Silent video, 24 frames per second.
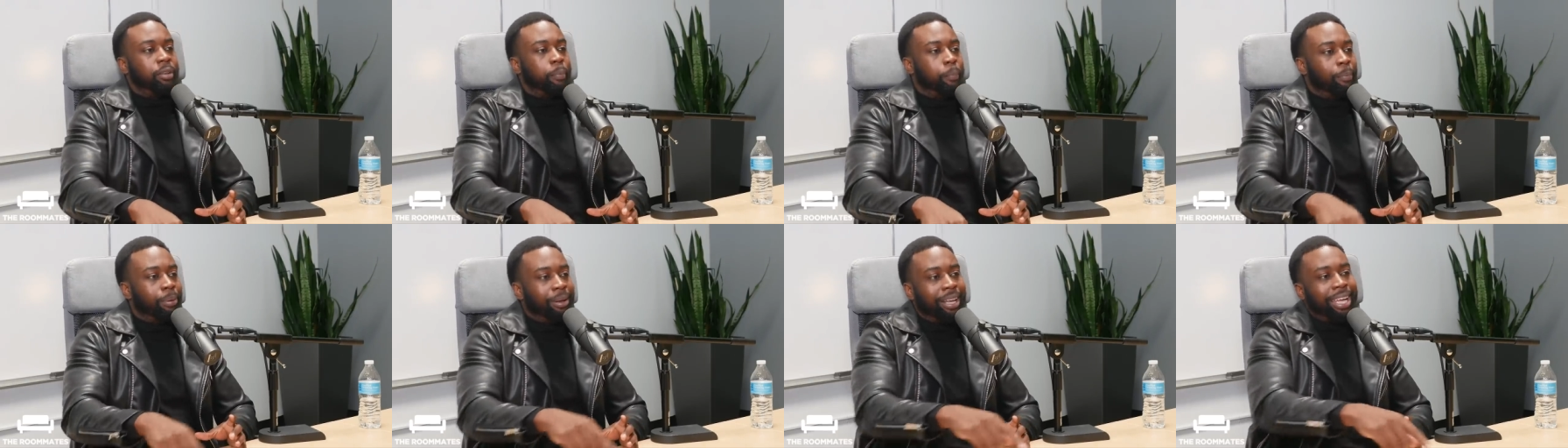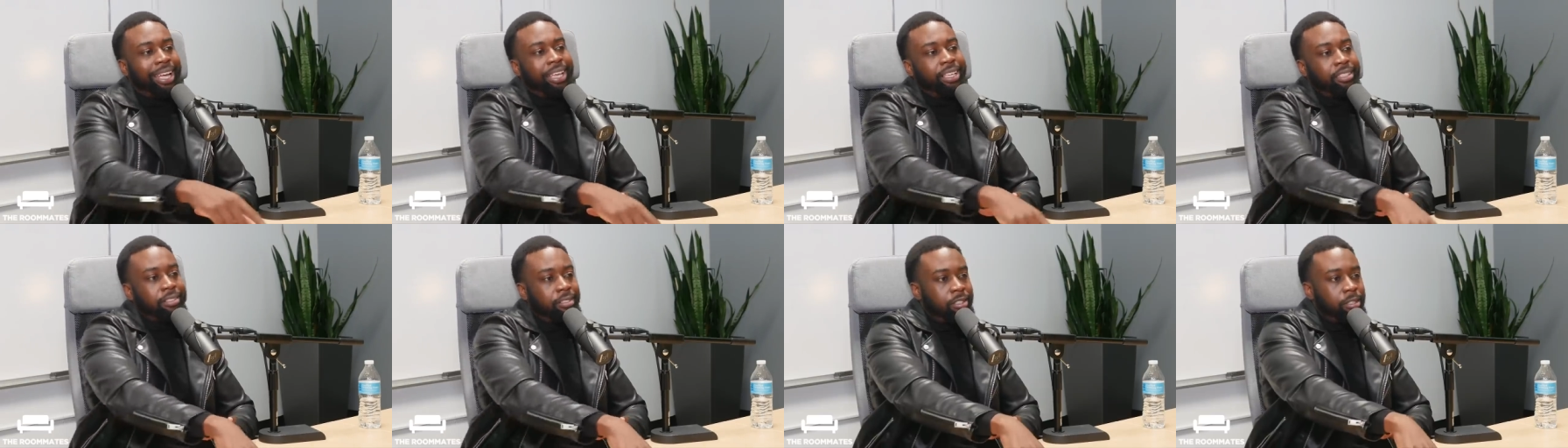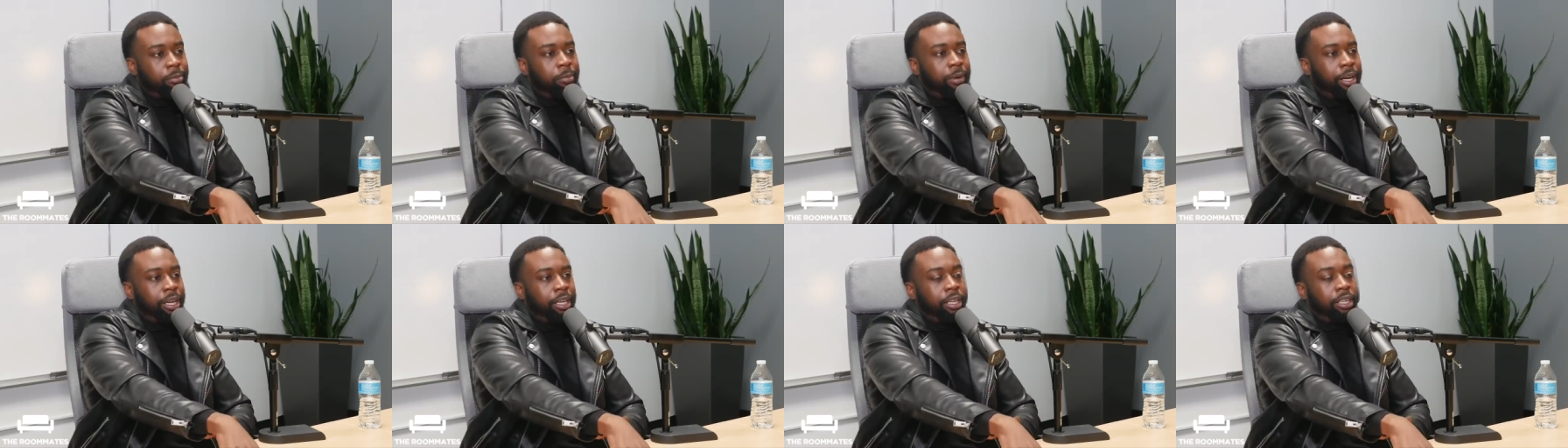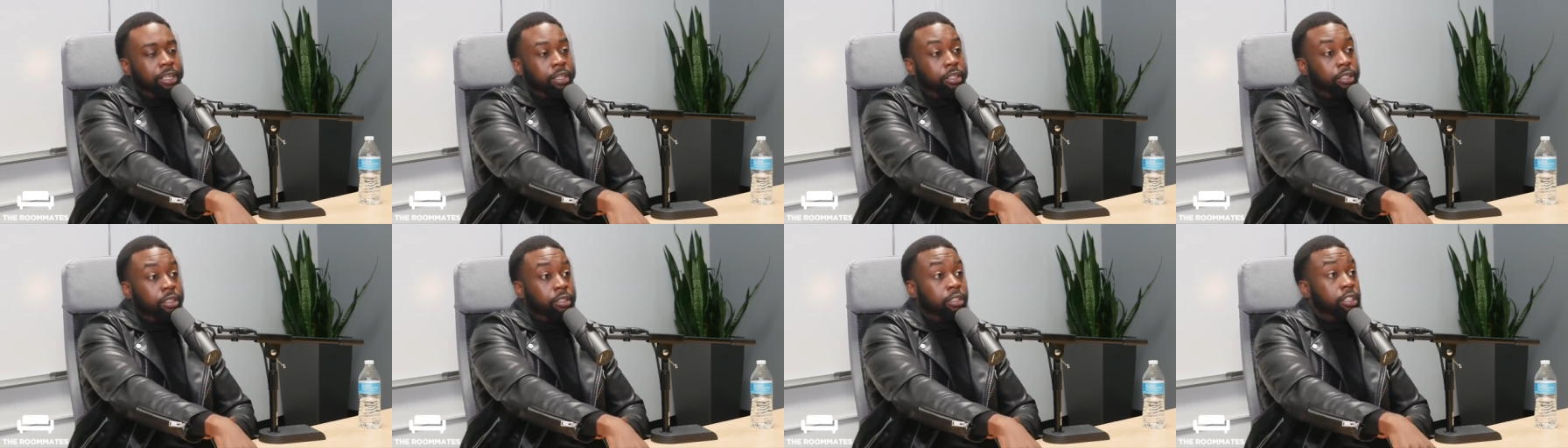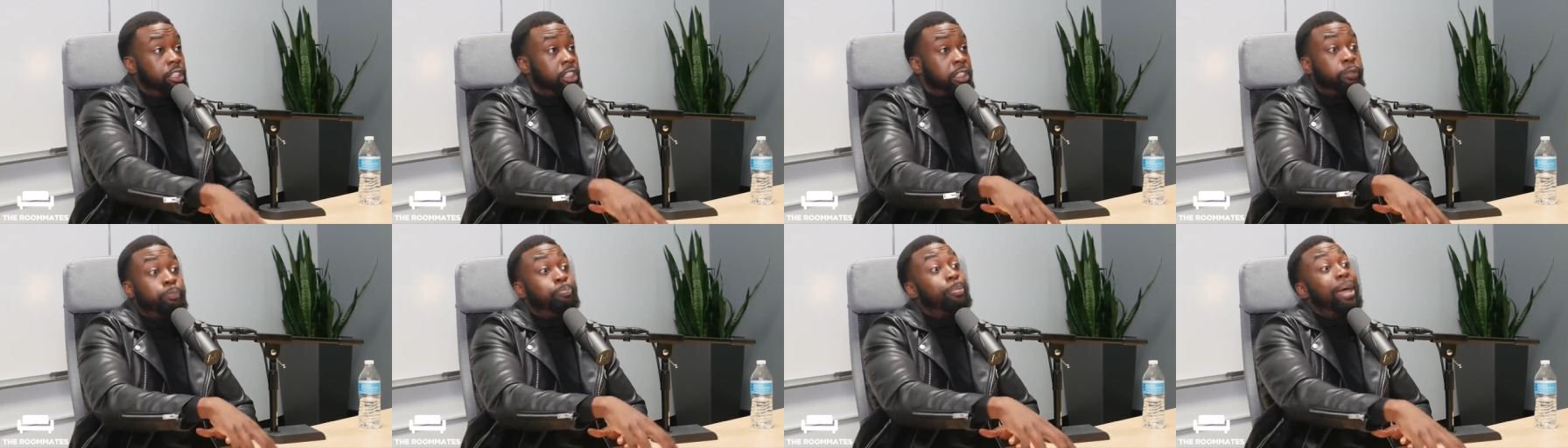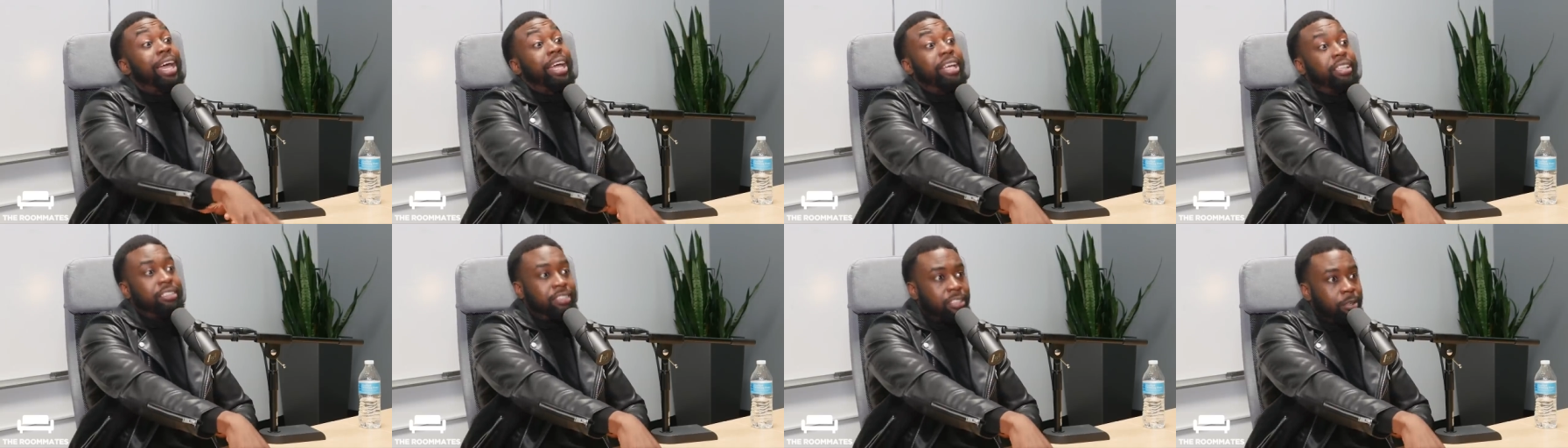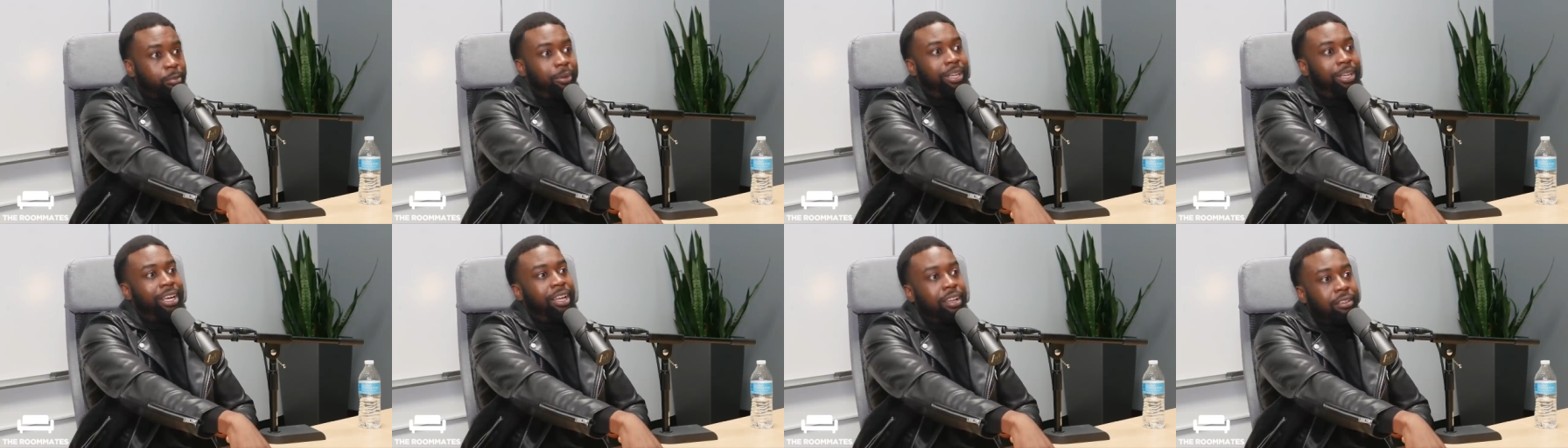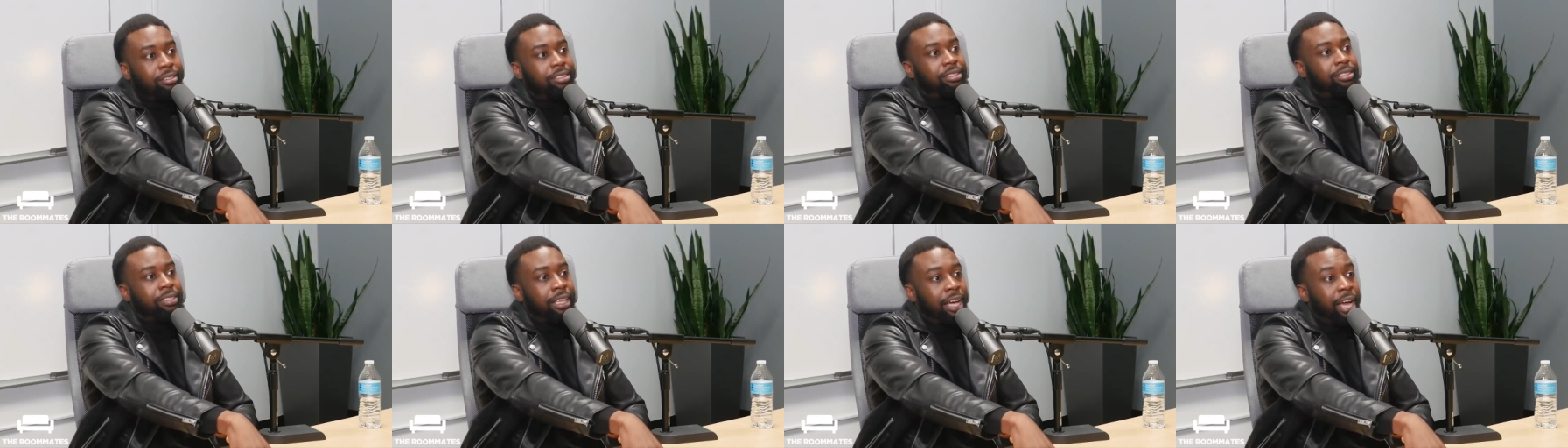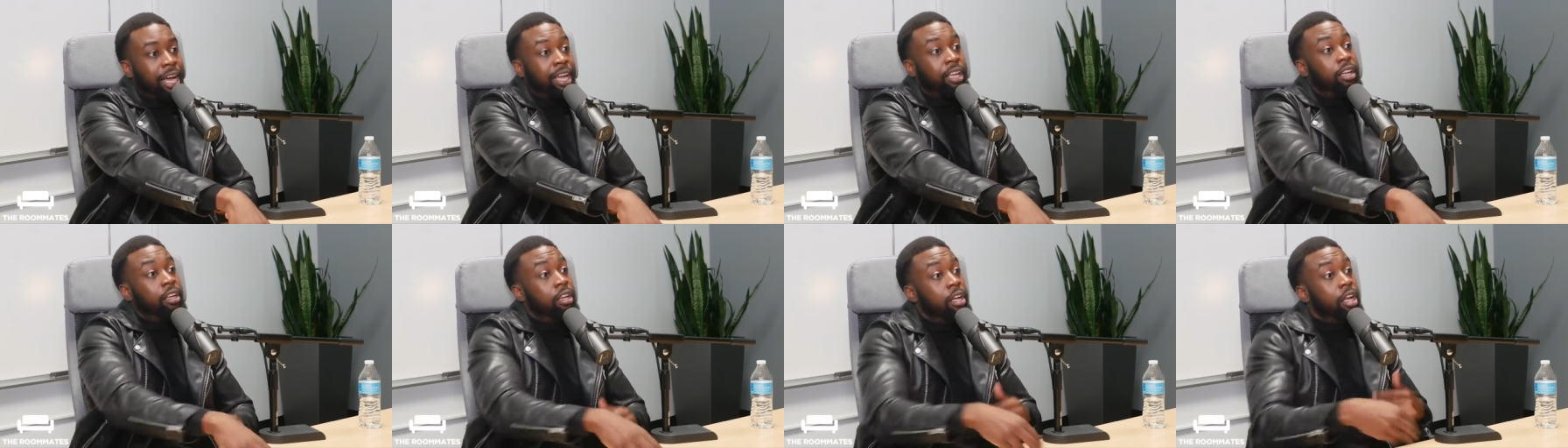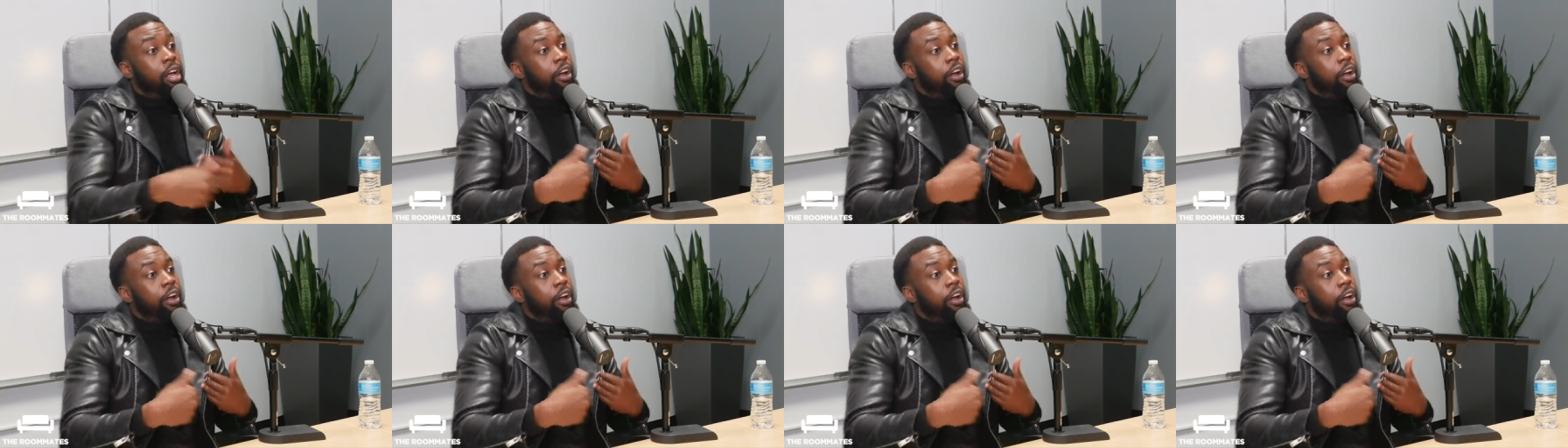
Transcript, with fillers: the plank in somebody, the speck in someone else's eye,